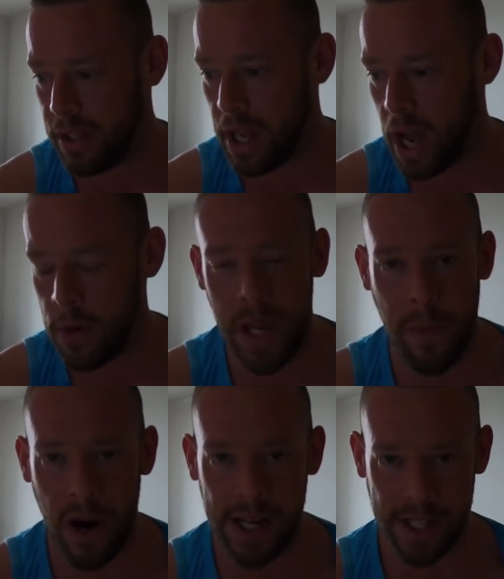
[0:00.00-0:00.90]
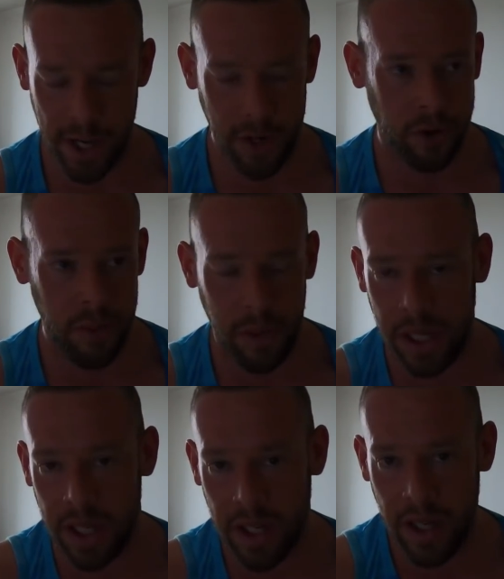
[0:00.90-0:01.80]
How depressed are you going to be?
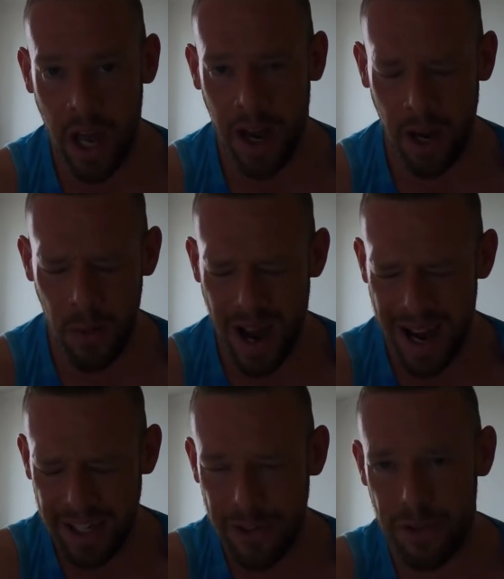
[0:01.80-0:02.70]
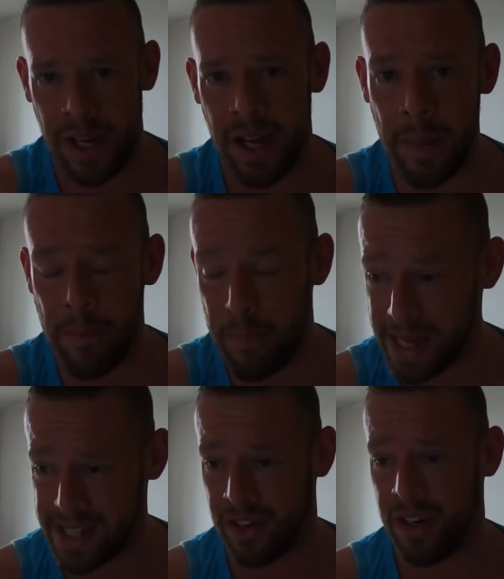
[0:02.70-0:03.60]
How angry and
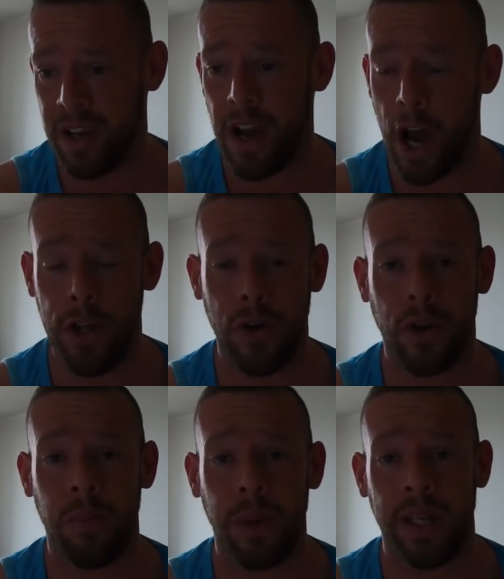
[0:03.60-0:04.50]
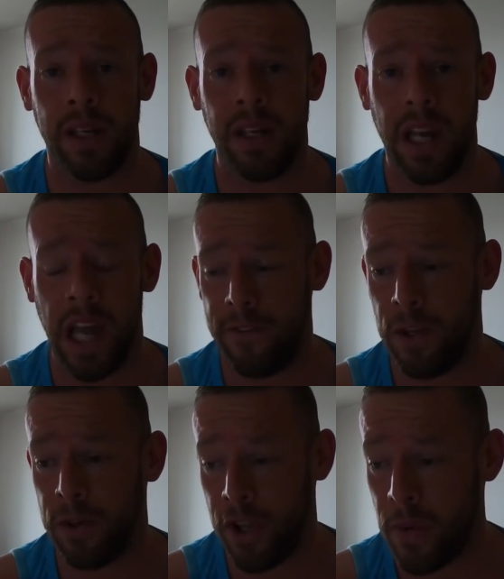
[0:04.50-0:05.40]
bitter are you going to be if
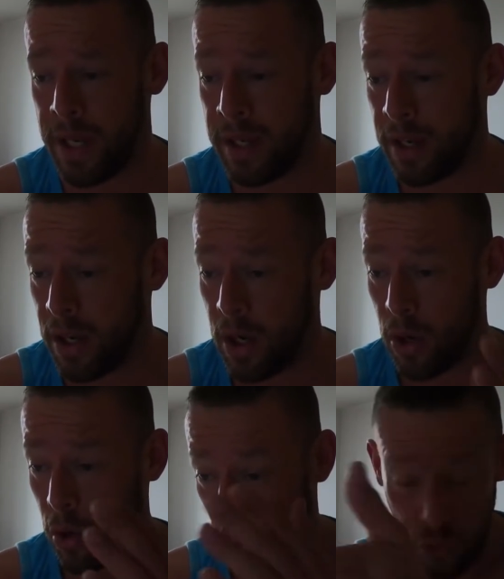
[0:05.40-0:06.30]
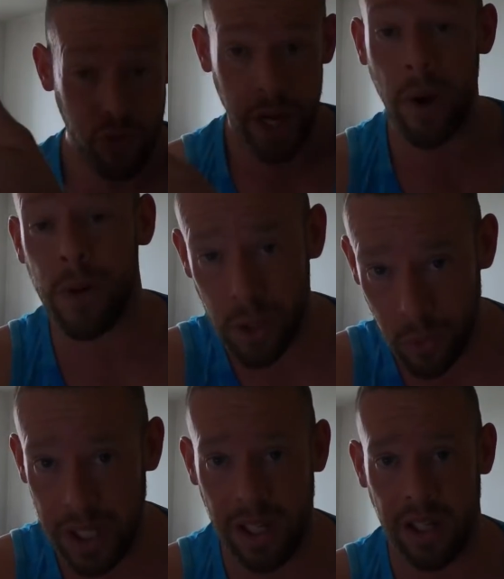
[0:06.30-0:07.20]
you're doing 100 hours a
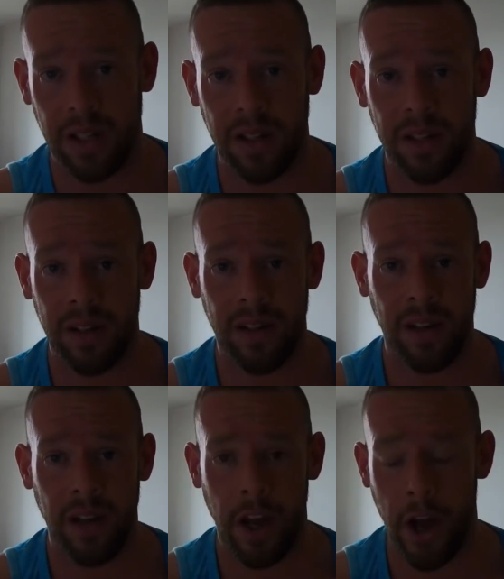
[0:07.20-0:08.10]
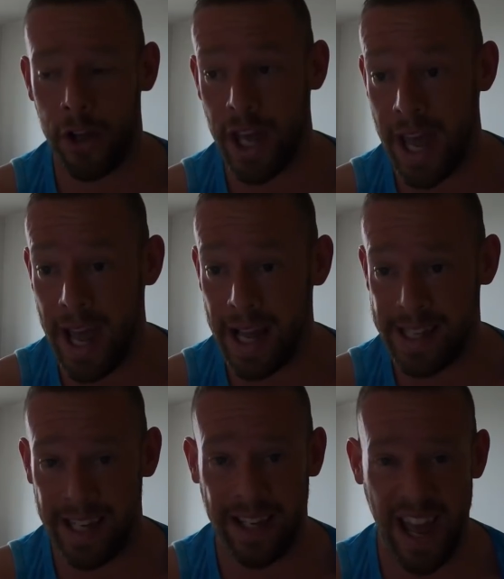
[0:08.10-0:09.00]
week and you're
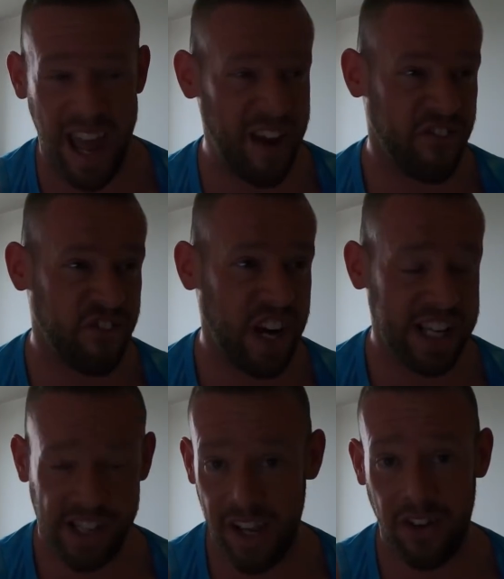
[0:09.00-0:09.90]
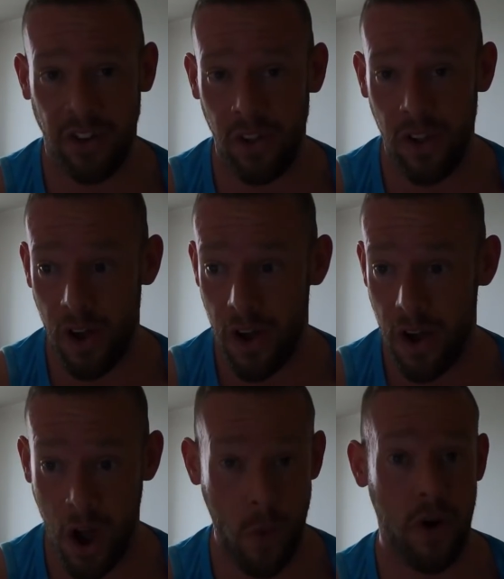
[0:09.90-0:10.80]
hating every single
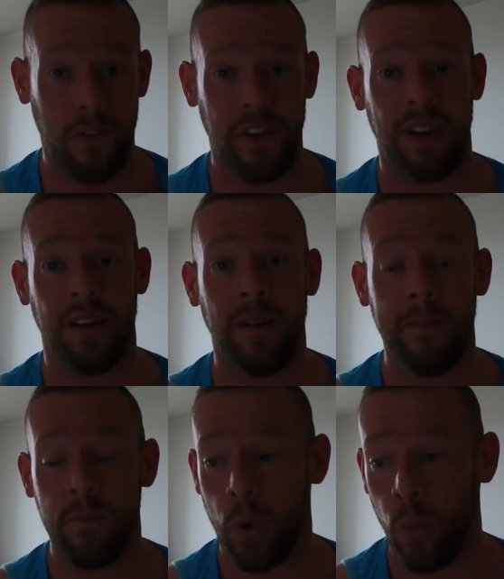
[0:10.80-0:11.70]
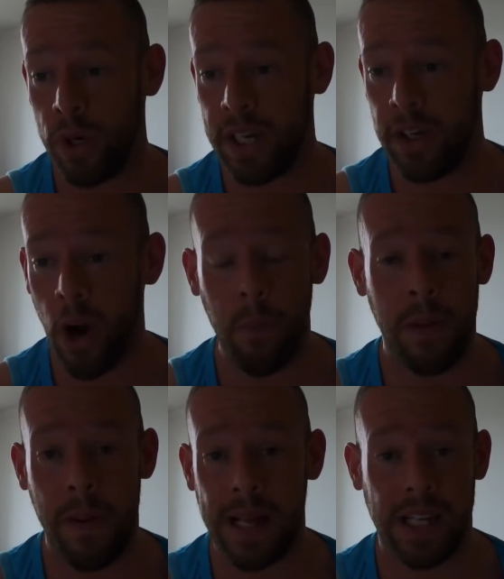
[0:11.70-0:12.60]
hour of it. Would it not be
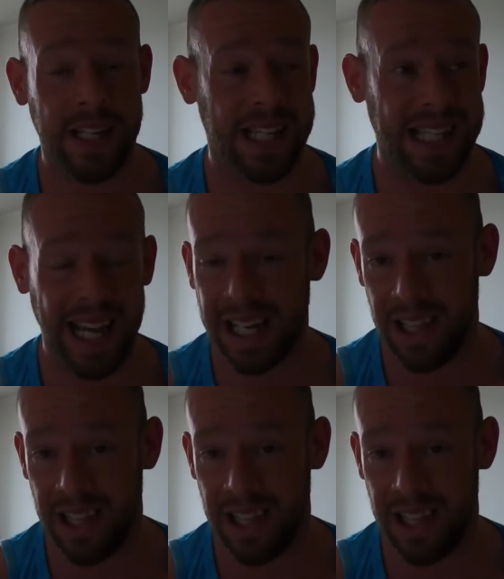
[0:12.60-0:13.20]
better to take a